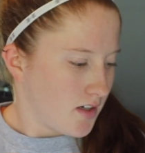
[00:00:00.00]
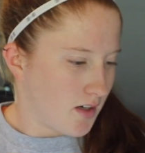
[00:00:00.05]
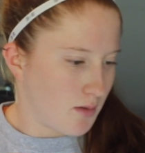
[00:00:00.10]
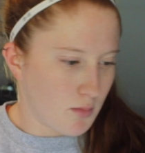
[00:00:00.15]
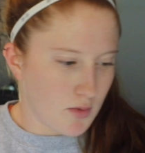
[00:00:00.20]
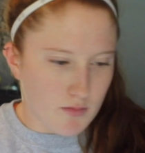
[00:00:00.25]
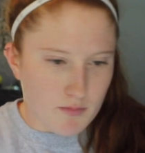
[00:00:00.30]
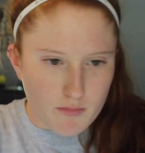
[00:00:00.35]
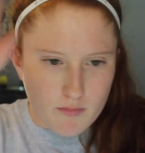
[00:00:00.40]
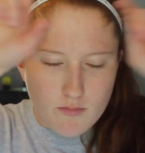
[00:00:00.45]

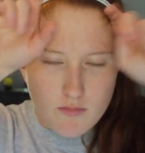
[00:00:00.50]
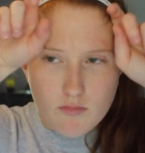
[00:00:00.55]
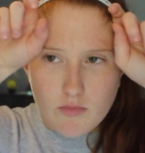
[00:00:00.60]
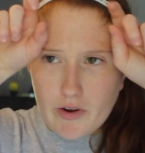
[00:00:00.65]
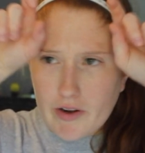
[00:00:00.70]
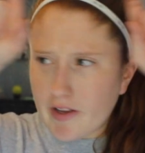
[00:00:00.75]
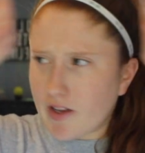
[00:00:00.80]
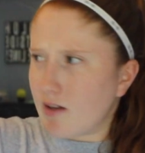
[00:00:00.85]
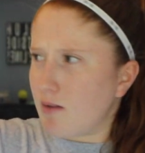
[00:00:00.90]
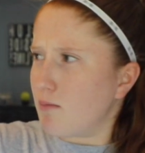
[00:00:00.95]
I'm a
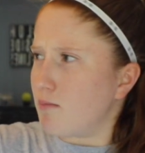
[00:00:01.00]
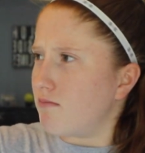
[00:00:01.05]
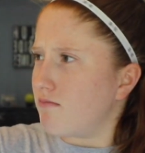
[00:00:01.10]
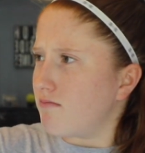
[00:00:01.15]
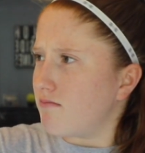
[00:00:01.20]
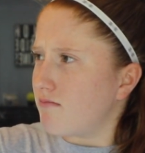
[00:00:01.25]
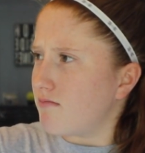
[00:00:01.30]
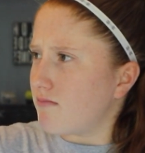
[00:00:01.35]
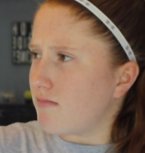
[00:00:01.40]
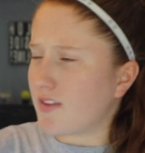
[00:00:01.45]

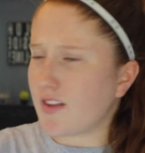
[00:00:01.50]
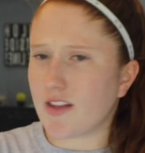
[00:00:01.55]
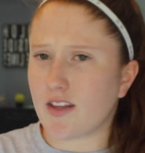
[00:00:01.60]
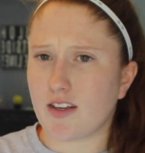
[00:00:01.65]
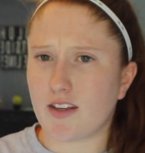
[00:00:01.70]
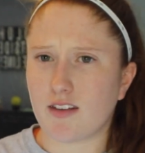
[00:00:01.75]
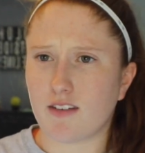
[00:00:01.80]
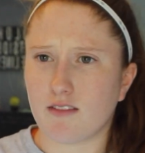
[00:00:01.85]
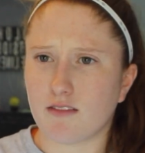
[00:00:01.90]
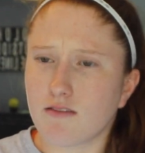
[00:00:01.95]
ram
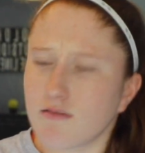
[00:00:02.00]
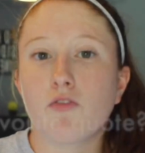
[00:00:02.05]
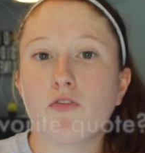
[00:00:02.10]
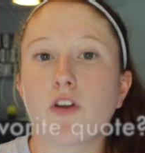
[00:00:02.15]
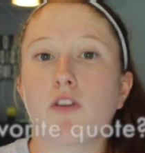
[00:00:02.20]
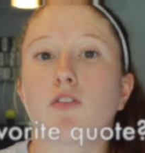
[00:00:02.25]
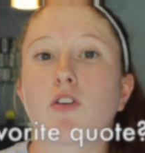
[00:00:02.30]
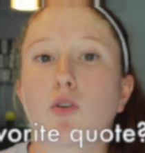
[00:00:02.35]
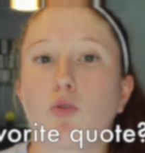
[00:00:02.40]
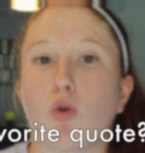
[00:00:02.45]
thing.
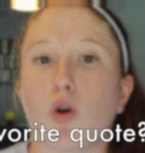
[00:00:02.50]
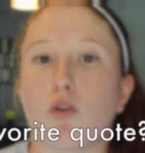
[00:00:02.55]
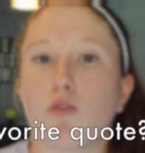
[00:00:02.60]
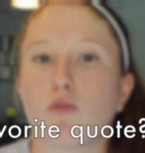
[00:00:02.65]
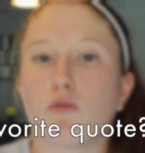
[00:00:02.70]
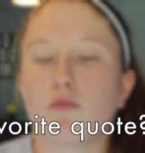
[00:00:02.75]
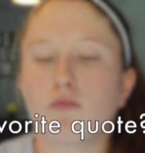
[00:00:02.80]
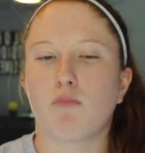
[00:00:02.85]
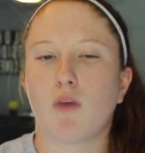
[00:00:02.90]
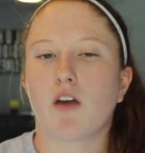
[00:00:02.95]
Favorite
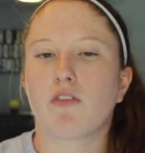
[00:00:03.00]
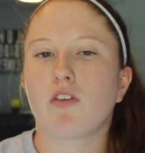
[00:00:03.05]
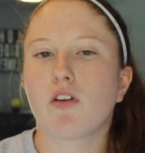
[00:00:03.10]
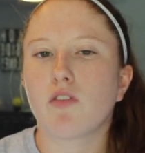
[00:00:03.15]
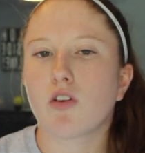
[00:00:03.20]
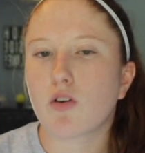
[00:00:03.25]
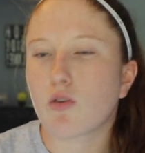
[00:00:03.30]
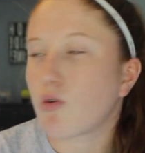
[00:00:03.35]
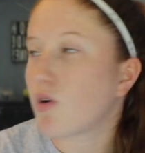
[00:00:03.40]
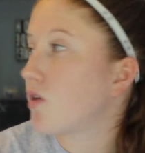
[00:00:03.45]
quote. My
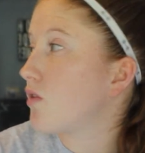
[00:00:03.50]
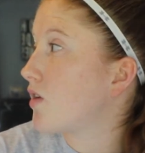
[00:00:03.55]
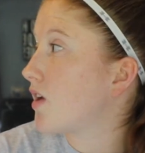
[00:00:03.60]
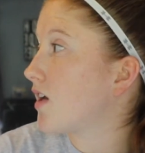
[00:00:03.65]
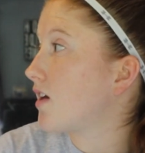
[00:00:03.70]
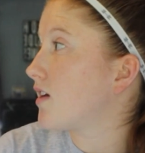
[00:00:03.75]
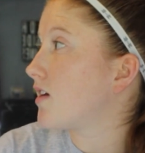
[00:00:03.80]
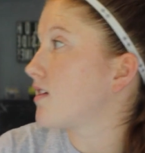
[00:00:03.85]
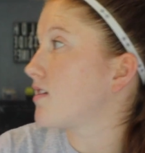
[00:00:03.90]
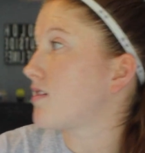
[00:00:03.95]
favorite
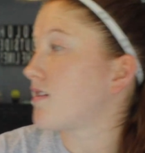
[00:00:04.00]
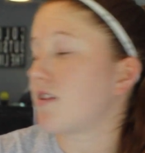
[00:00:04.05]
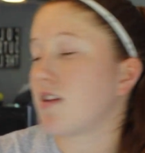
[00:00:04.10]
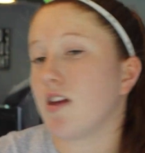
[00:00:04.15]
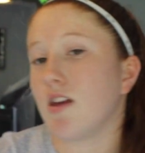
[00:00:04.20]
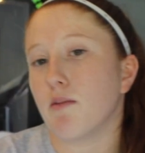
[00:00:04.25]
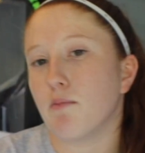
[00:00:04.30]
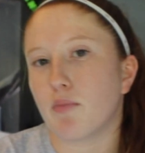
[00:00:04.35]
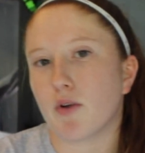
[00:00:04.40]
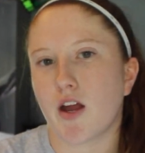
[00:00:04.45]
quote is,
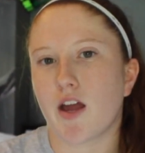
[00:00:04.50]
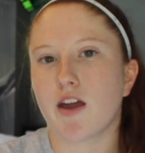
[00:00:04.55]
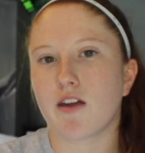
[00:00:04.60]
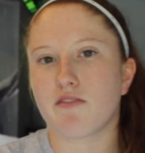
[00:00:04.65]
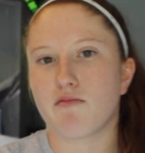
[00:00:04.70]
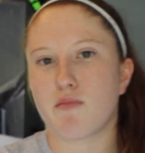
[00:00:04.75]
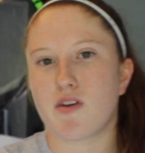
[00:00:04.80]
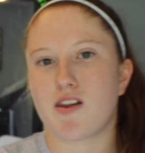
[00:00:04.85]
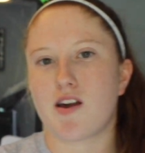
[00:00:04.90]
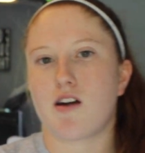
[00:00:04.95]
the
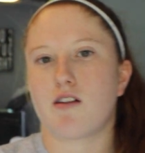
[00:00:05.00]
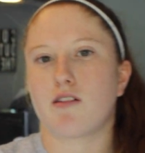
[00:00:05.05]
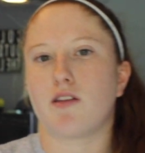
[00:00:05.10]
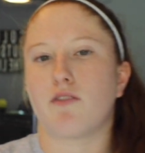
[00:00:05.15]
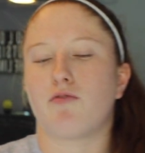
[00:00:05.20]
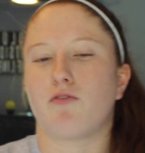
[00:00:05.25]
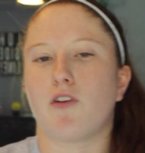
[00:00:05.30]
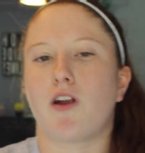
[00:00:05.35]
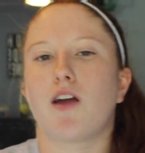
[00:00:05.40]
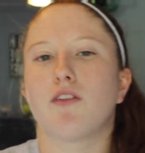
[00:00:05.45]
brave may not
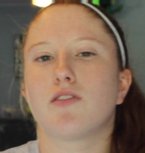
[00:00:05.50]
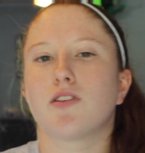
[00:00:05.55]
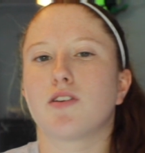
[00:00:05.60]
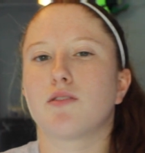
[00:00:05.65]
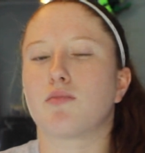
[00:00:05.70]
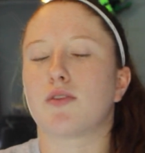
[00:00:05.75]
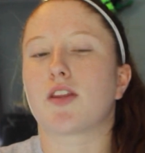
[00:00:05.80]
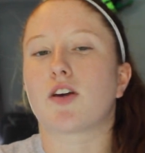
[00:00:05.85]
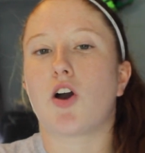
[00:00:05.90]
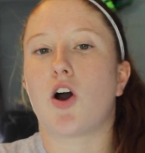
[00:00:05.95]
live
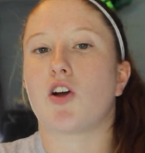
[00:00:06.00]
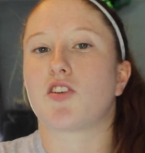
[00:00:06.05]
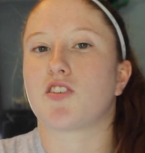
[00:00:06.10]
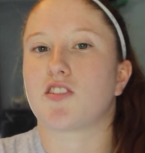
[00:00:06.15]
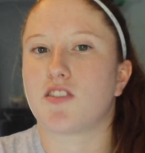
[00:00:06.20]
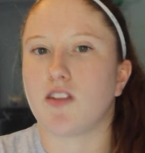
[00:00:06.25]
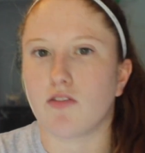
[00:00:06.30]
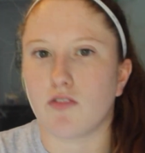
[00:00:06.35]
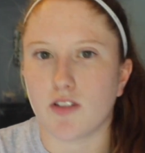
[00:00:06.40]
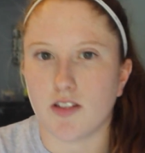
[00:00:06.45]
forever, but the
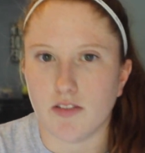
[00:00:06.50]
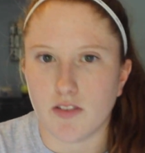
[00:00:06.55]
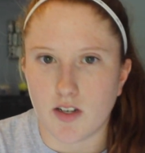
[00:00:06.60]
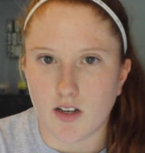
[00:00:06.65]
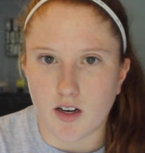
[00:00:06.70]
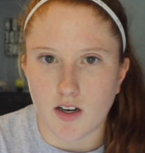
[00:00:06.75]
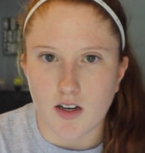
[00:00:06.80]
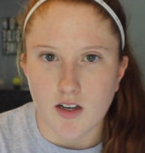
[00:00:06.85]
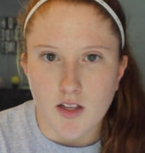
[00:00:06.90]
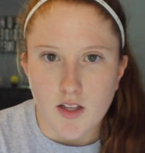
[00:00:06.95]
cautious never live at all.